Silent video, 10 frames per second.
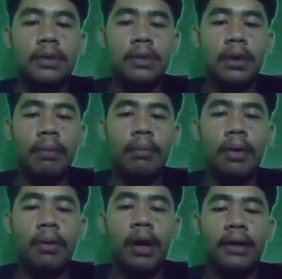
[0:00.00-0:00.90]
Number
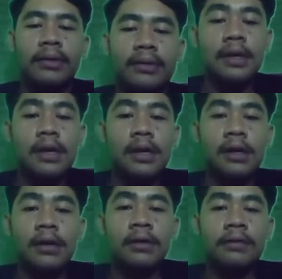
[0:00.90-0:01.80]
1.
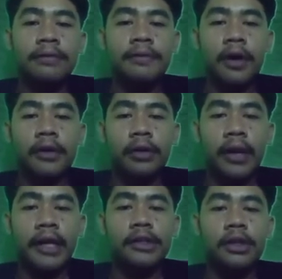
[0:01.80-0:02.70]
For the
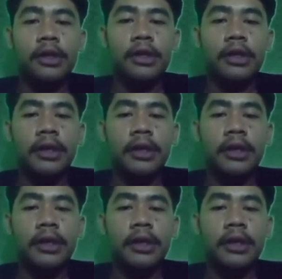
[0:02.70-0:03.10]
latter,